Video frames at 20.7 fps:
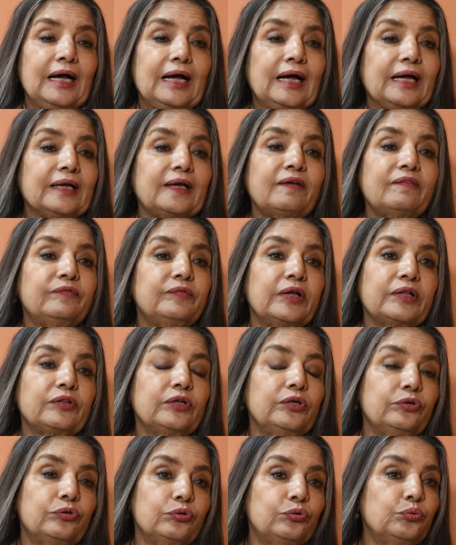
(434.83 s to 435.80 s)
I have
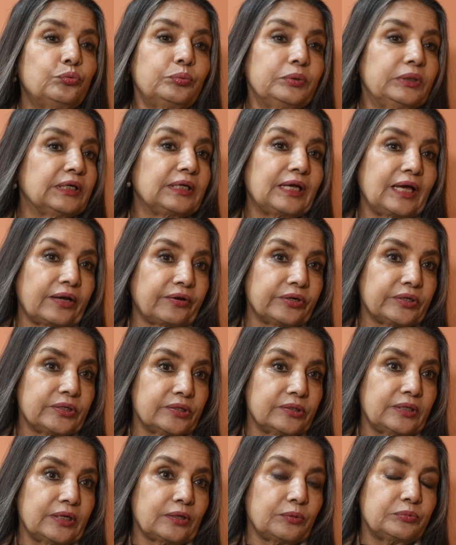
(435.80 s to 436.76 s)
nothing to do with the
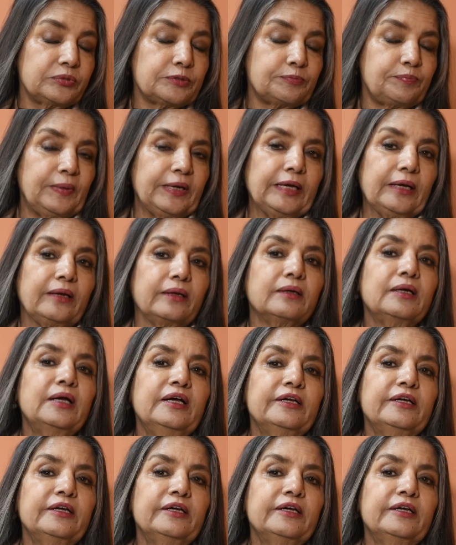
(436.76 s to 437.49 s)
character that I was playing.